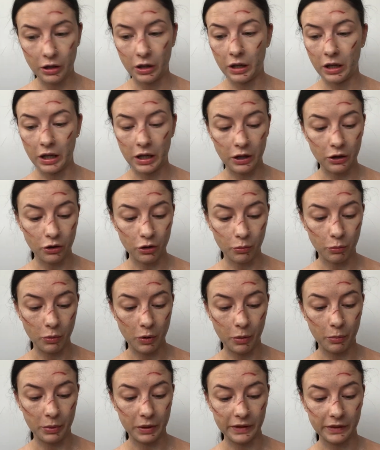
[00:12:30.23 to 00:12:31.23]
he could
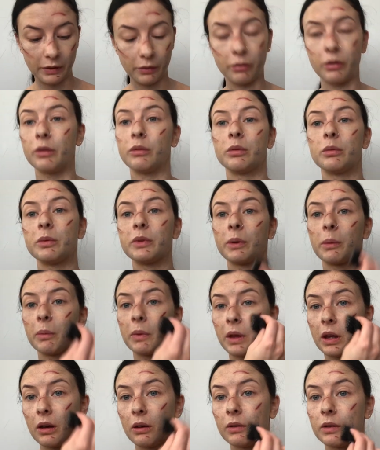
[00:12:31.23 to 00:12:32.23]
well be suffering from
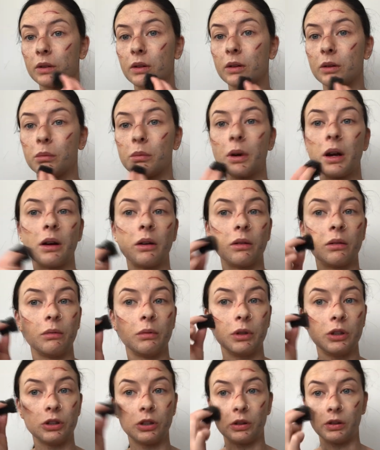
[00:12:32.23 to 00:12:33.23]
something else as well.
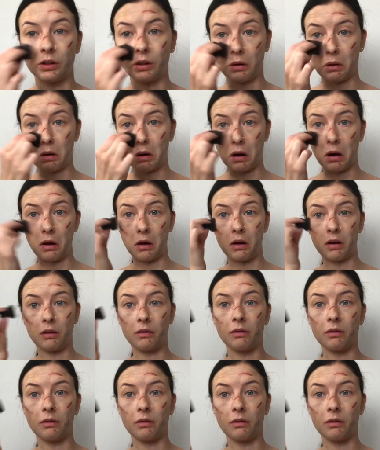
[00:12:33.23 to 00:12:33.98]
We just don't know.